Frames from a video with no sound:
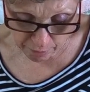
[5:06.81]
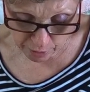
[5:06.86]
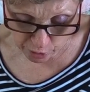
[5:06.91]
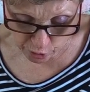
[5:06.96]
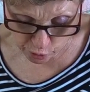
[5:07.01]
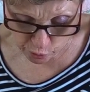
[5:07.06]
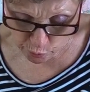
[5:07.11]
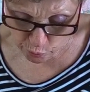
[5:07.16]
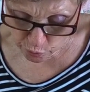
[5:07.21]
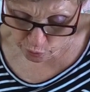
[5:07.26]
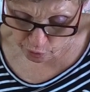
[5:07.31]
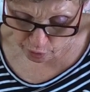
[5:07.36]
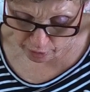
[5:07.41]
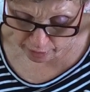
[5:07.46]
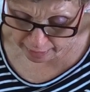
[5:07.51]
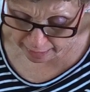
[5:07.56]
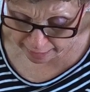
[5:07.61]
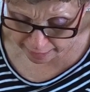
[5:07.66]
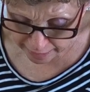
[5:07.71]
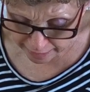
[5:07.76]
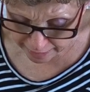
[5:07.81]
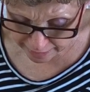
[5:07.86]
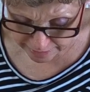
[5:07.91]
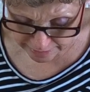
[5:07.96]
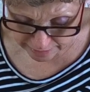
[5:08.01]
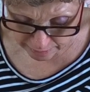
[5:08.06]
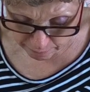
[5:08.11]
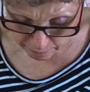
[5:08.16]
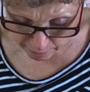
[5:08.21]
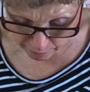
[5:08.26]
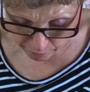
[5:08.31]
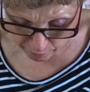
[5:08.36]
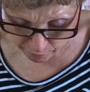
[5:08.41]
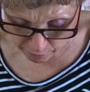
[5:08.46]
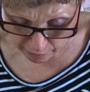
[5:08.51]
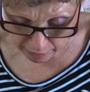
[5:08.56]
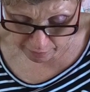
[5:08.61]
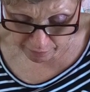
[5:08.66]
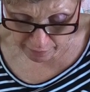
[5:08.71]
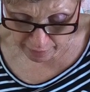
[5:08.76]
But you do not like eggs, said
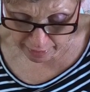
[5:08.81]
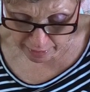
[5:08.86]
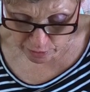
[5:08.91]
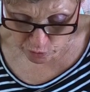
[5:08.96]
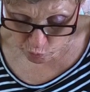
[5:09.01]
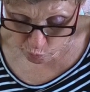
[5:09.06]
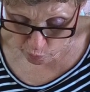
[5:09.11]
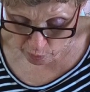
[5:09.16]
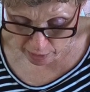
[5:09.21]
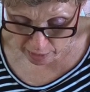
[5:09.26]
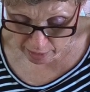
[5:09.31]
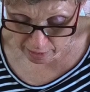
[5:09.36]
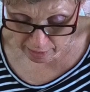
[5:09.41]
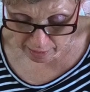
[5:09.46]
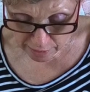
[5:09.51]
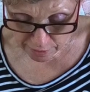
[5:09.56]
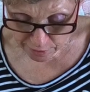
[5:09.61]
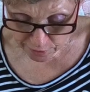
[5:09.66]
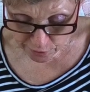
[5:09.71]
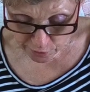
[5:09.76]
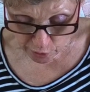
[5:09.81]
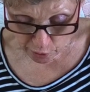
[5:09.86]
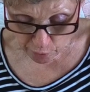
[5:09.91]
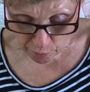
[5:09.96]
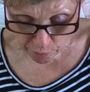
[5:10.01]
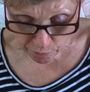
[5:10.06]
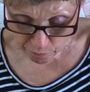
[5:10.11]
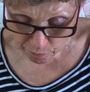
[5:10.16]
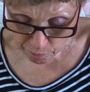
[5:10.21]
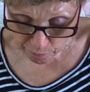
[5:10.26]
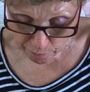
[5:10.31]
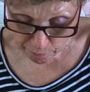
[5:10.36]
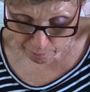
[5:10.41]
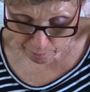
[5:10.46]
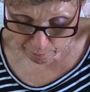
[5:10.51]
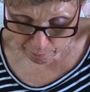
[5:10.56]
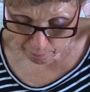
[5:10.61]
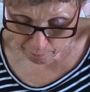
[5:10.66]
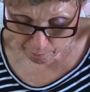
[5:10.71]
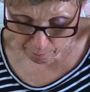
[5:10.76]
Mother, and that is why I did not
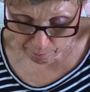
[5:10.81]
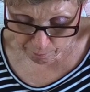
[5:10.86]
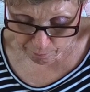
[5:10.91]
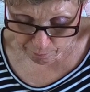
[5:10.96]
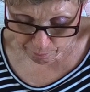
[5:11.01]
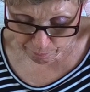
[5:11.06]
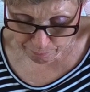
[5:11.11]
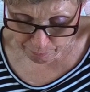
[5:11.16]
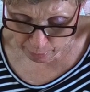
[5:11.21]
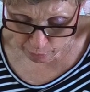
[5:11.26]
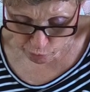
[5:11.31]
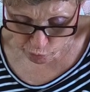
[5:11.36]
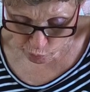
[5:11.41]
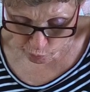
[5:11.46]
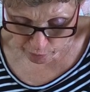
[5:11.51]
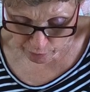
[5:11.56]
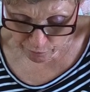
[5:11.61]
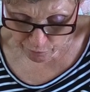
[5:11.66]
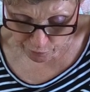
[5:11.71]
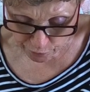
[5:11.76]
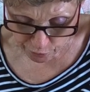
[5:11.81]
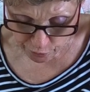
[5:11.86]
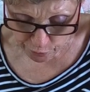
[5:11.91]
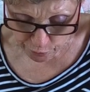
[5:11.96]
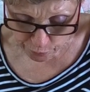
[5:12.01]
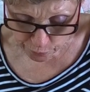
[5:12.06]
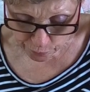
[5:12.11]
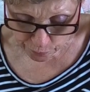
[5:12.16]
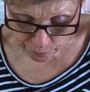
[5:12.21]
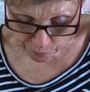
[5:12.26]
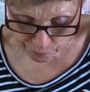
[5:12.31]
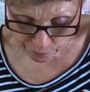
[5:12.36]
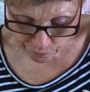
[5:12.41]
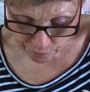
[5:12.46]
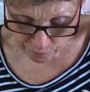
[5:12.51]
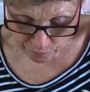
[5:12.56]
poach one for you.